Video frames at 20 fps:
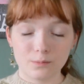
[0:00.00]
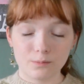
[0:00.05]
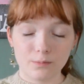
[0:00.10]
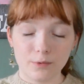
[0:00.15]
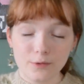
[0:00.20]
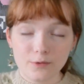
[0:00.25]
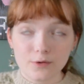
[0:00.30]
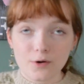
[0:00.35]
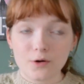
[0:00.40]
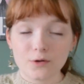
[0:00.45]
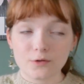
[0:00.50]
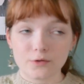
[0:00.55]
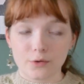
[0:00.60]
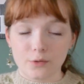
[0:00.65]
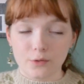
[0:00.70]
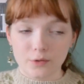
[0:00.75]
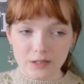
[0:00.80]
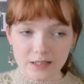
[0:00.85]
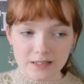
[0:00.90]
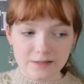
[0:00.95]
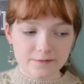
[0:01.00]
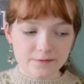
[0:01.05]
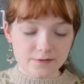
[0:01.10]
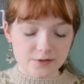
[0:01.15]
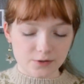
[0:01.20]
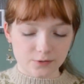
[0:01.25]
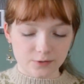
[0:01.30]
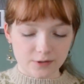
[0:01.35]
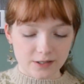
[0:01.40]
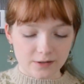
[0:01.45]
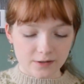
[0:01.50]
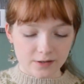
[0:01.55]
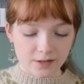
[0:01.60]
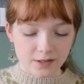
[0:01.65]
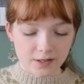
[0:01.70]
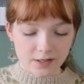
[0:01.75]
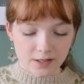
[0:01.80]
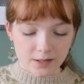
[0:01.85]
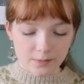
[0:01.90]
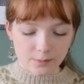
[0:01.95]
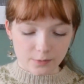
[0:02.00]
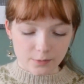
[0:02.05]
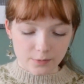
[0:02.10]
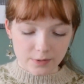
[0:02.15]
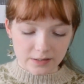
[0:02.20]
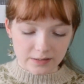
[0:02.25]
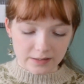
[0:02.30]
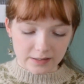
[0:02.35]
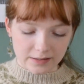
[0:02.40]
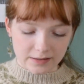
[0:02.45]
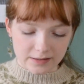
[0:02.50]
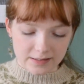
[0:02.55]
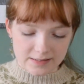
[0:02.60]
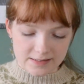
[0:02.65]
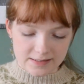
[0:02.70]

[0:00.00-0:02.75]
both called olive, so they're put in like the